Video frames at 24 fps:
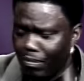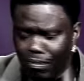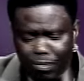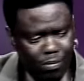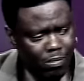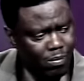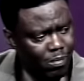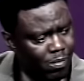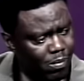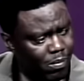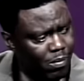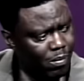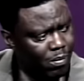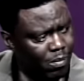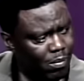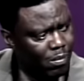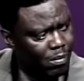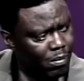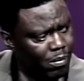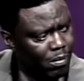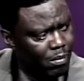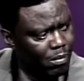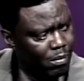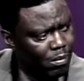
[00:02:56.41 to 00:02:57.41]

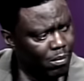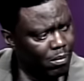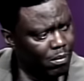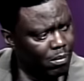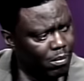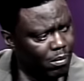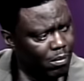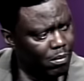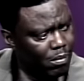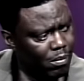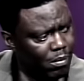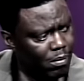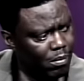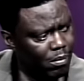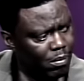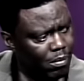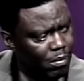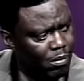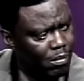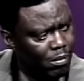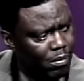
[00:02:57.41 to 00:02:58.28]
[no speech]